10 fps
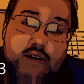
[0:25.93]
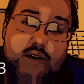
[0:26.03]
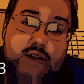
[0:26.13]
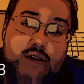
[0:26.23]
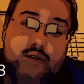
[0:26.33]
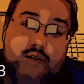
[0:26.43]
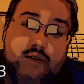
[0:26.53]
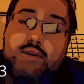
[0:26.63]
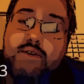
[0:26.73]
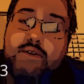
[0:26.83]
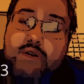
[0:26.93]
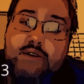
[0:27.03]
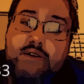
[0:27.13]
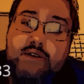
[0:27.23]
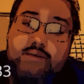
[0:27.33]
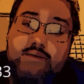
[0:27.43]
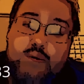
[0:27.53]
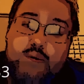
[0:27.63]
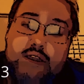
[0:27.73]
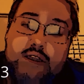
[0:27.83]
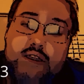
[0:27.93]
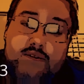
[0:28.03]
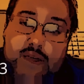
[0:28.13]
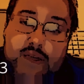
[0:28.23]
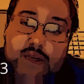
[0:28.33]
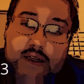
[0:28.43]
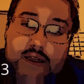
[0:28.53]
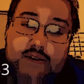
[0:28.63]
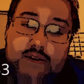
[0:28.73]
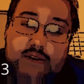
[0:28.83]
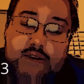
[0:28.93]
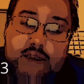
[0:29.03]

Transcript: Without the golden thread, no one leaves the maze.